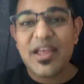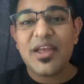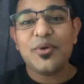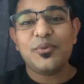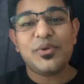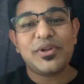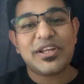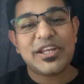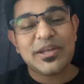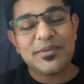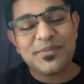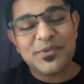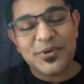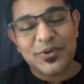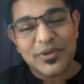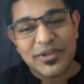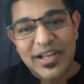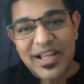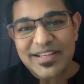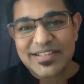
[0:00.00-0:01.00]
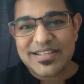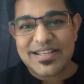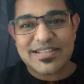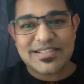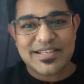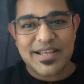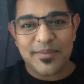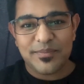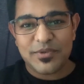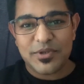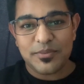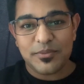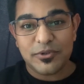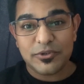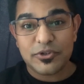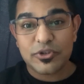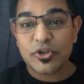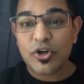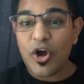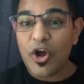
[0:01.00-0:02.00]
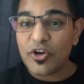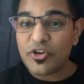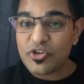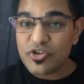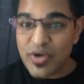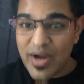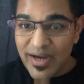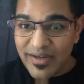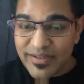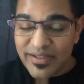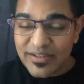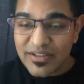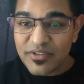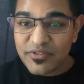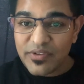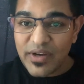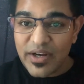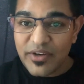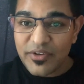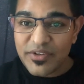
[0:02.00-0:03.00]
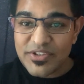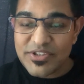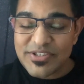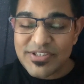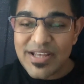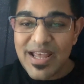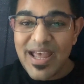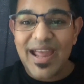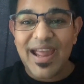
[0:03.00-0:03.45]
will keep you less susceptible to contracting the virus